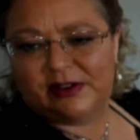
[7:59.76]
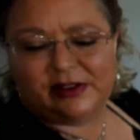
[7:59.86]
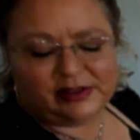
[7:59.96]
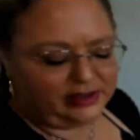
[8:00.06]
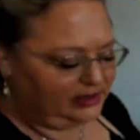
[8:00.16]

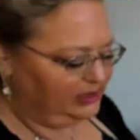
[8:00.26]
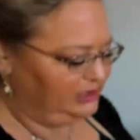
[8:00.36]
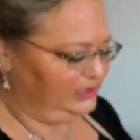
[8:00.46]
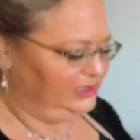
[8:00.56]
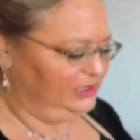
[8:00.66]

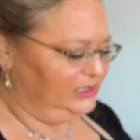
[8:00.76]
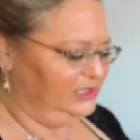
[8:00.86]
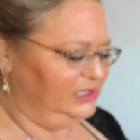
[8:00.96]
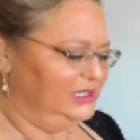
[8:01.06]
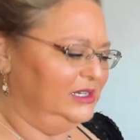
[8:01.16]

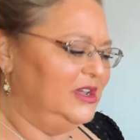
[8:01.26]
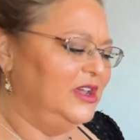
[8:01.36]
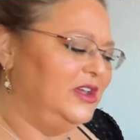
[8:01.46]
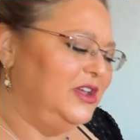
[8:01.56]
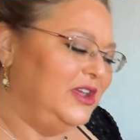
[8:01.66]

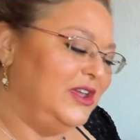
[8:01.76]
(no one is talking)